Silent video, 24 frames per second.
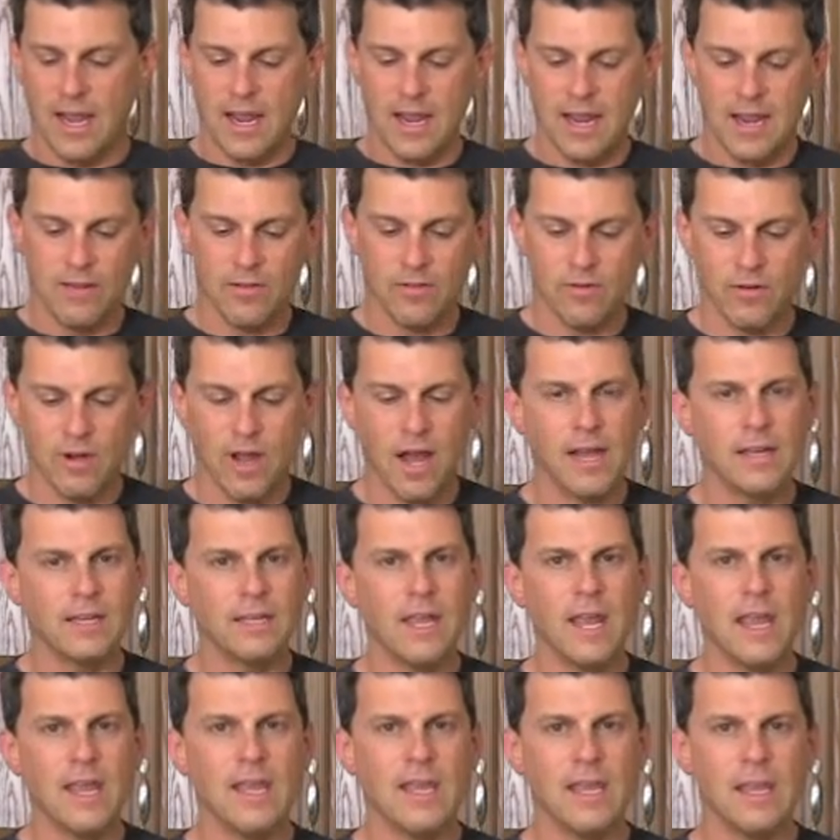and they're not
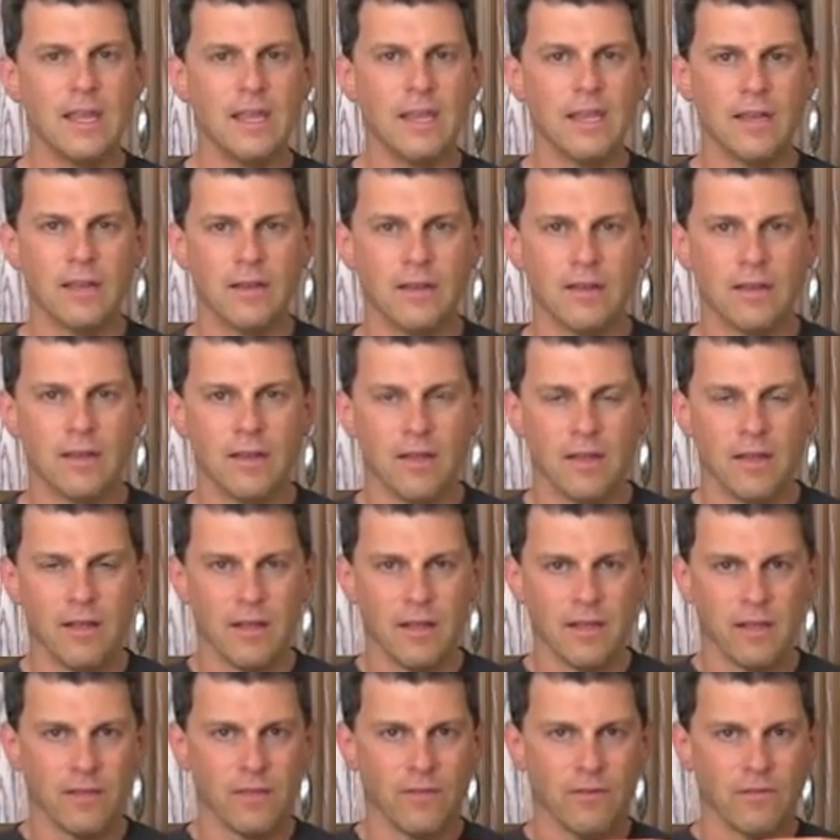taking in
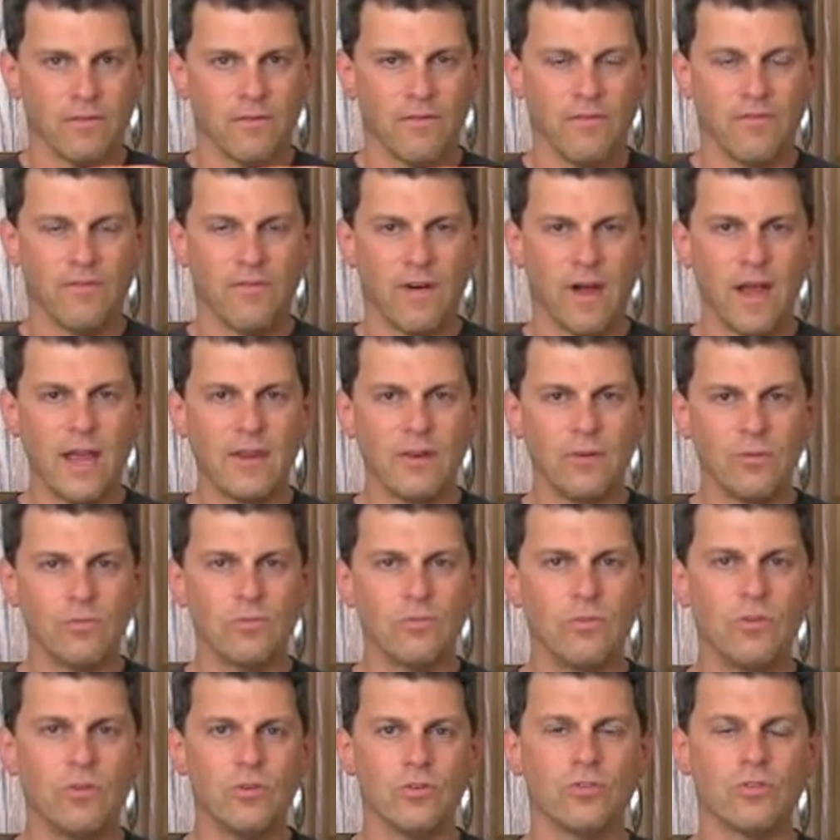the vital
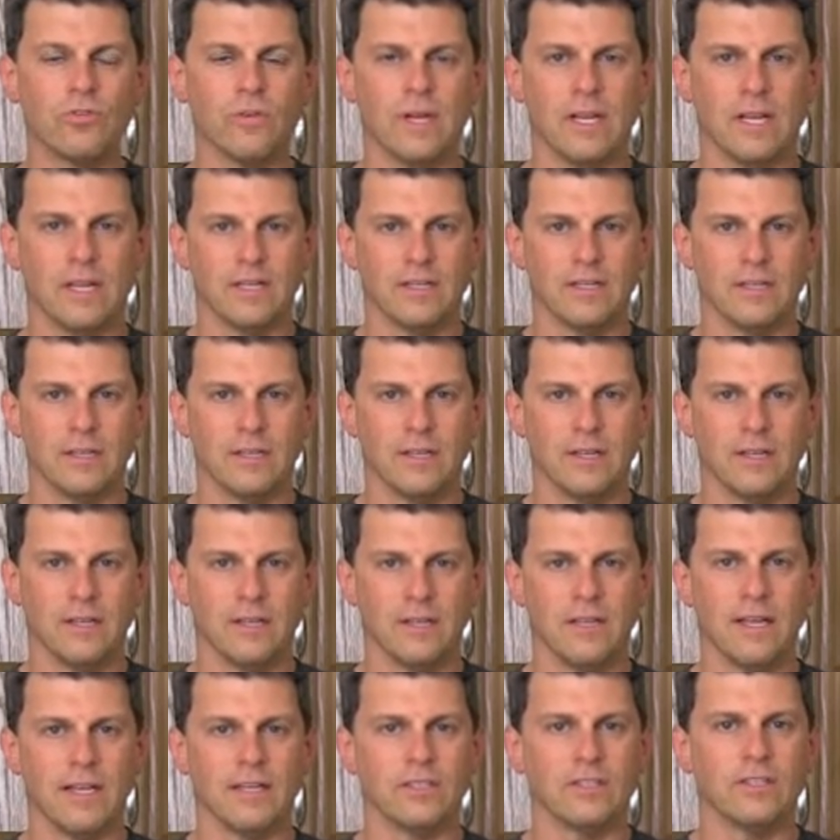nutrients
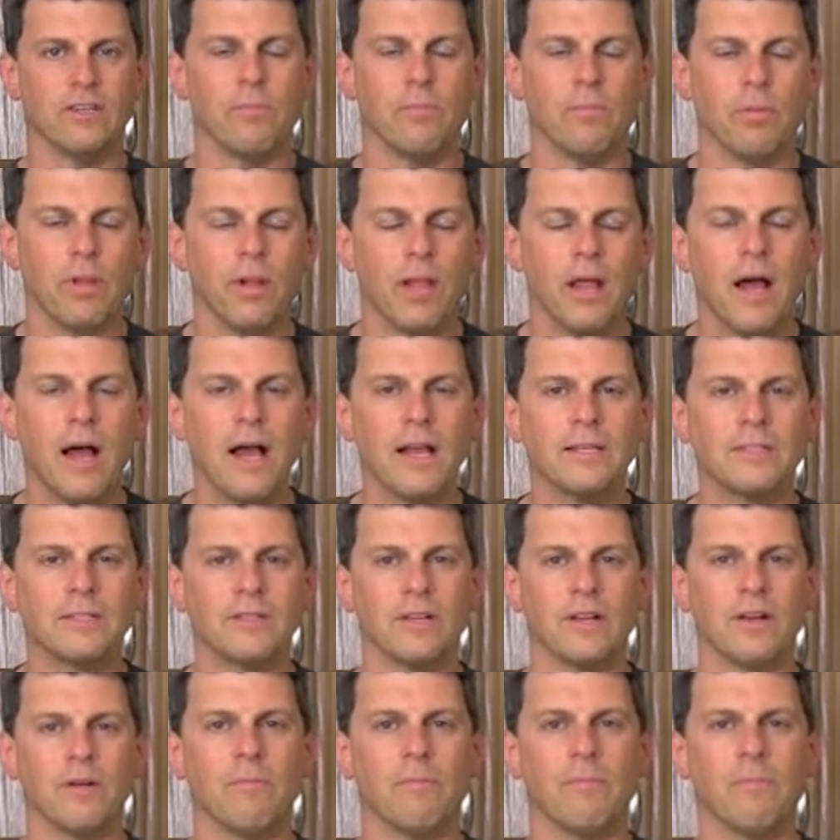that
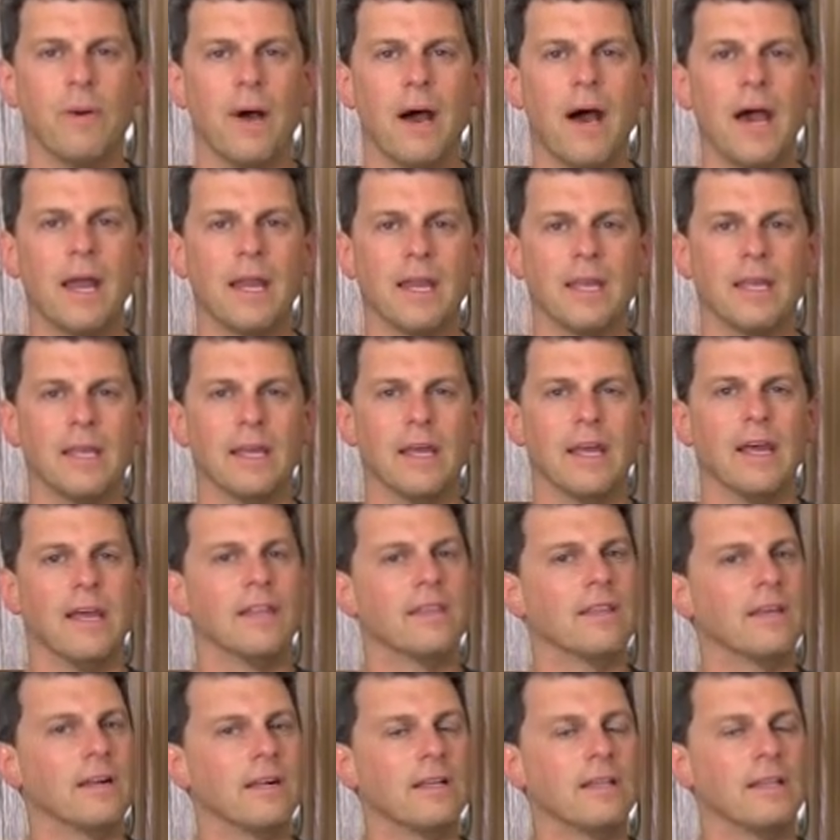supplies their body,
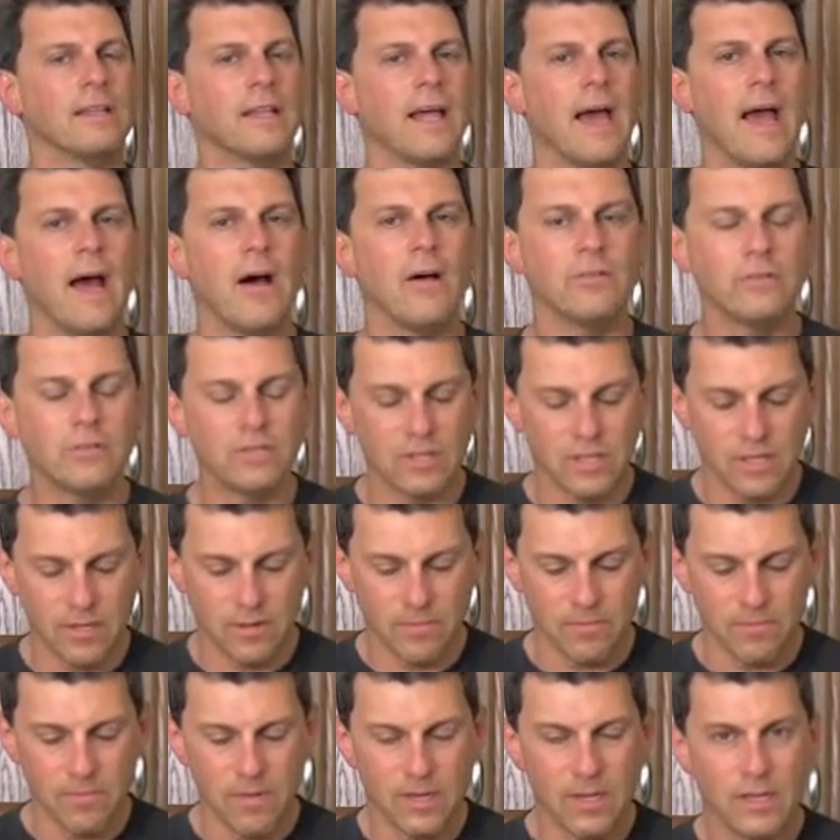that allows
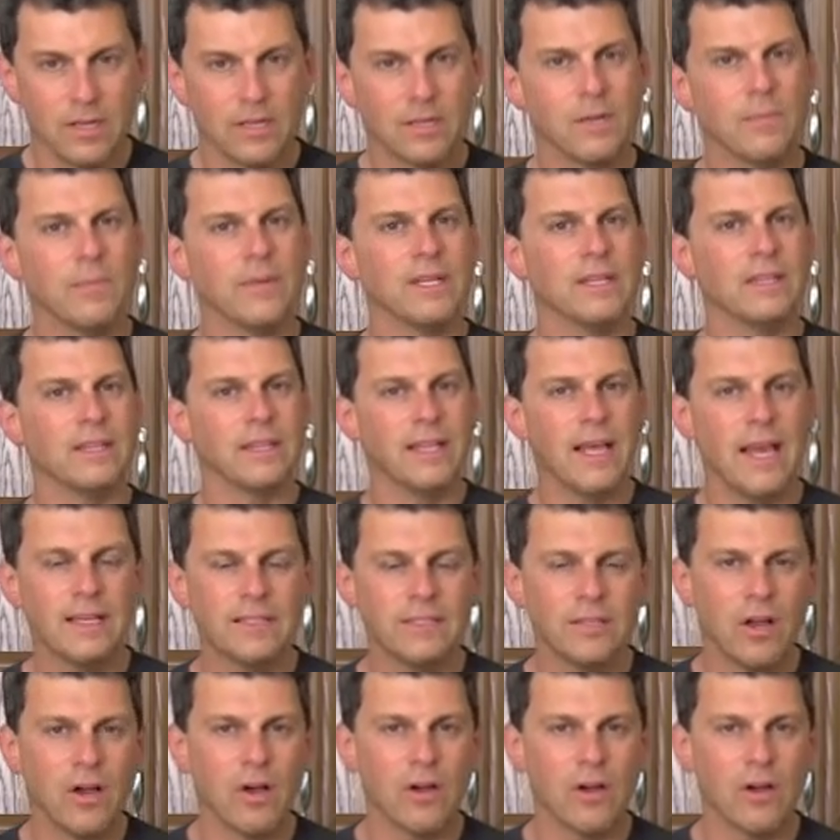them to be less